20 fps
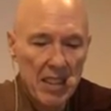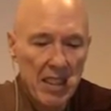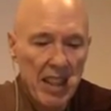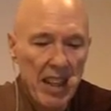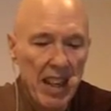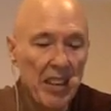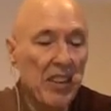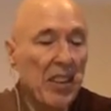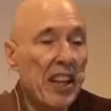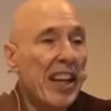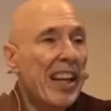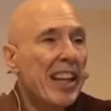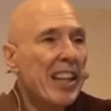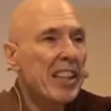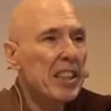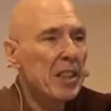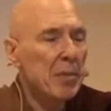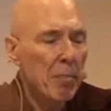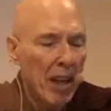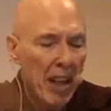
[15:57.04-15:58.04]
And he
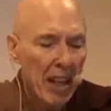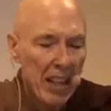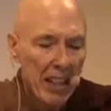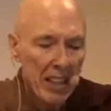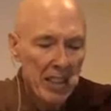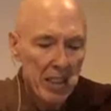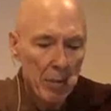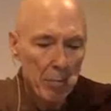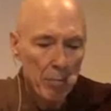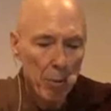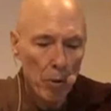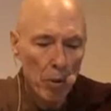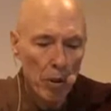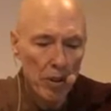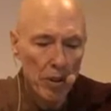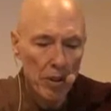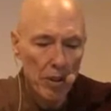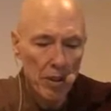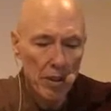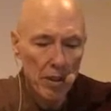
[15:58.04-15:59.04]
is my
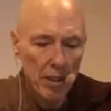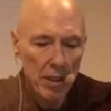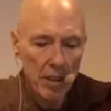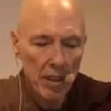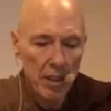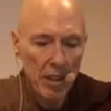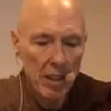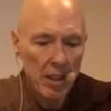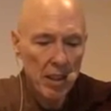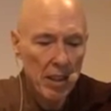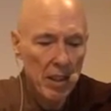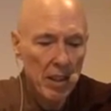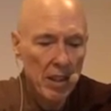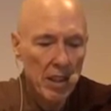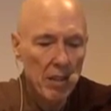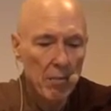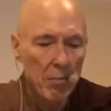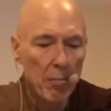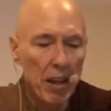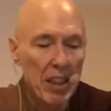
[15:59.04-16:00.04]
supporter,
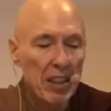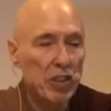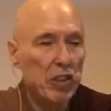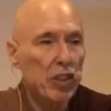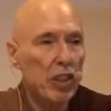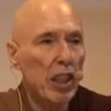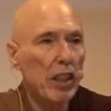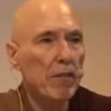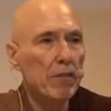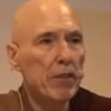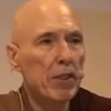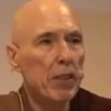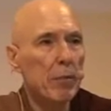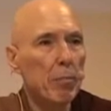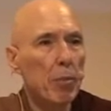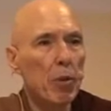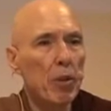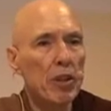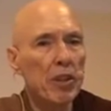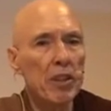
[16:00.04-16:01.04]
my chief
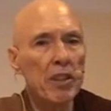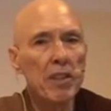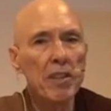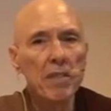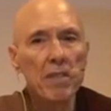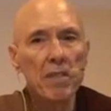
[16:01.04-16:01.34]
supporter.